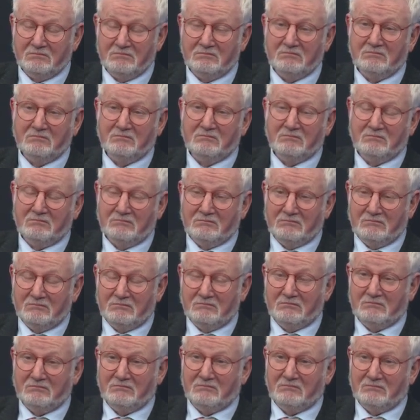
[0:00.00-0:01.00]

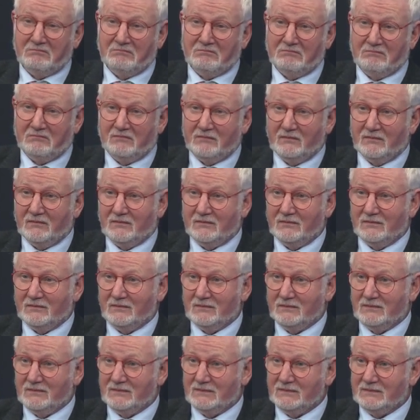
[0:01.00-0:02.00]

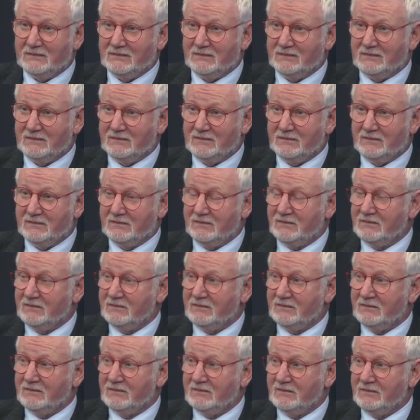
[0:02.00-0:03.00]

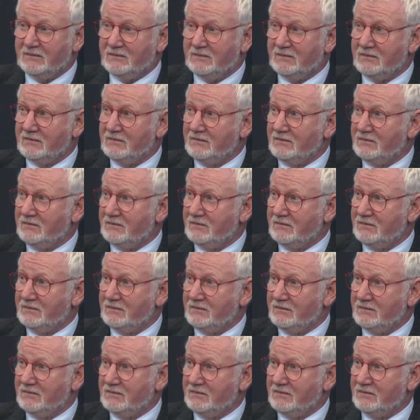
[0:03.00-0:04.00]

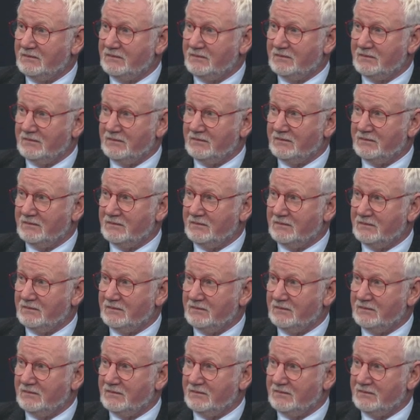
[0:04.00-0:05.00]

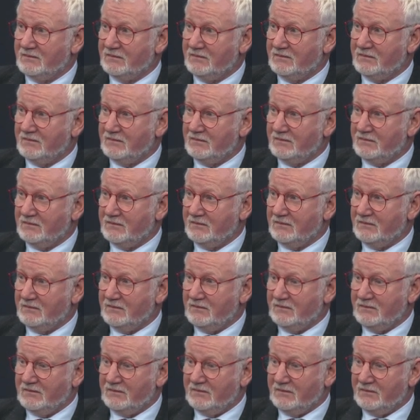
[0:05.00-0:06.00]

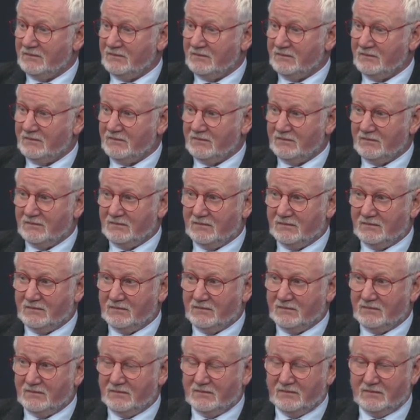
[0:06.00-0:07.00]

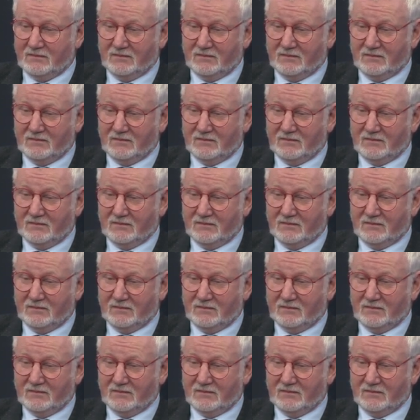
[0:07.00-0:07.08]
The person shown says nothing.